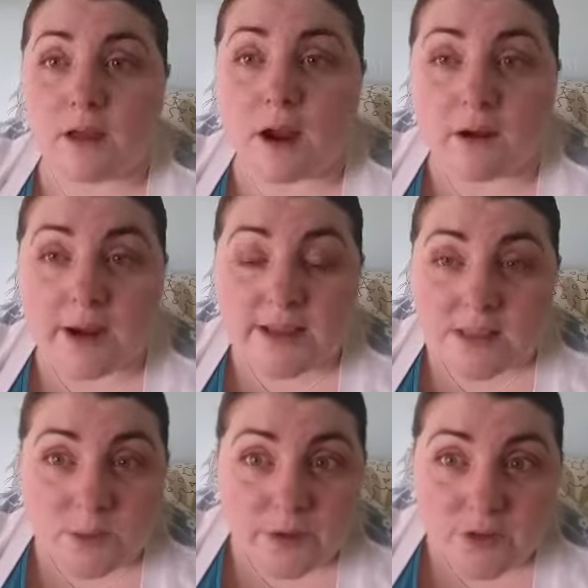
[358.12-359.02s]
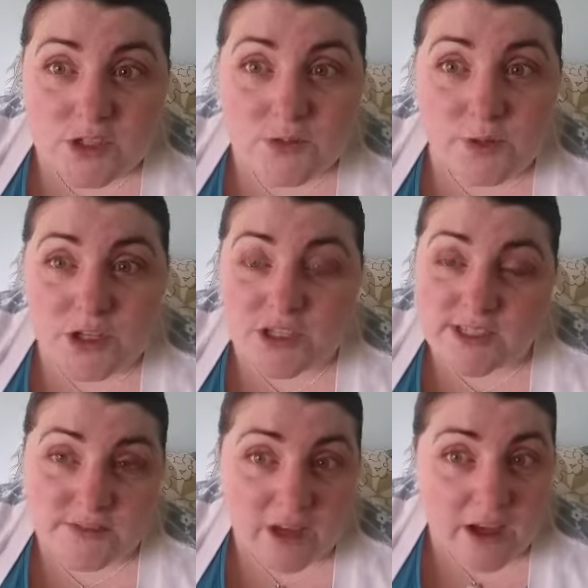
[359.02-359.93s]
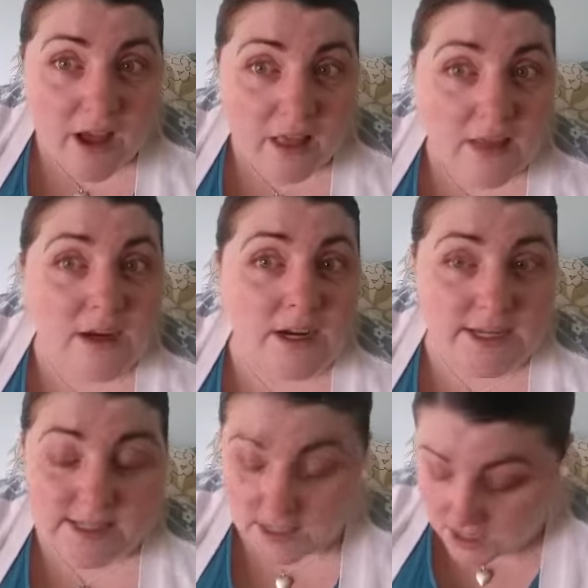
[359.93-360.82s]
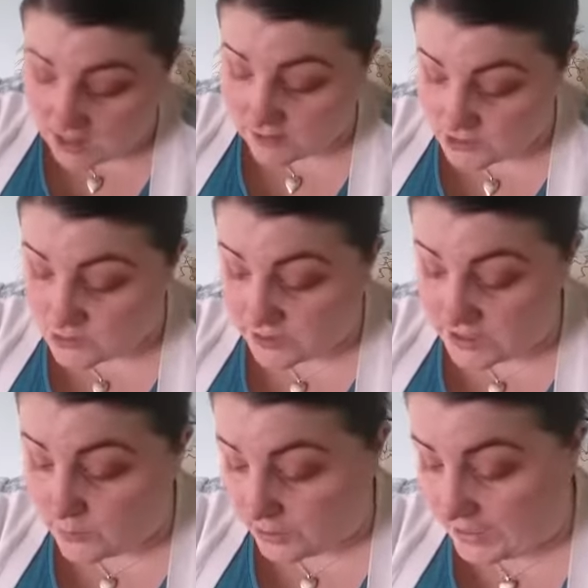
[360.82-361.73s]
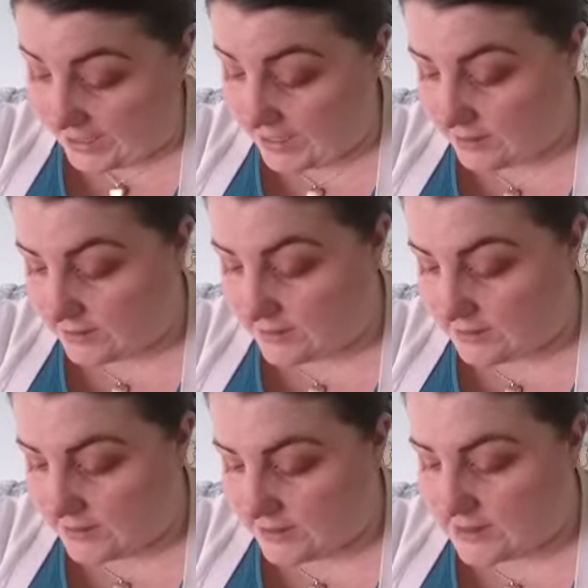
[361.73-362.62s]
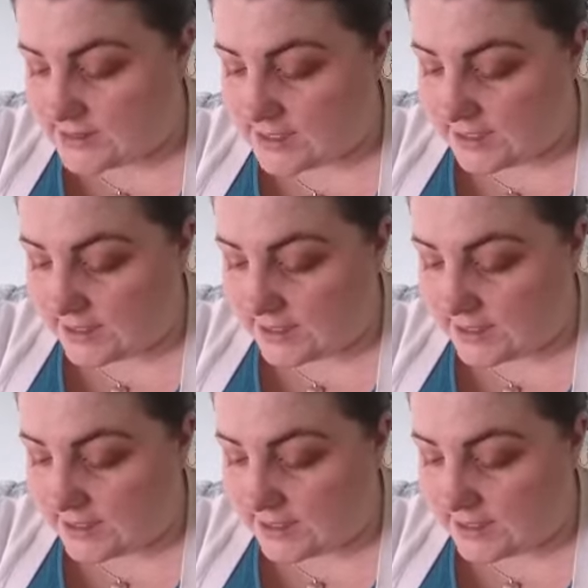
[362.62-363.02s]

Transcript: Alright, so my first impressions of the color is the color's really pretty. It's a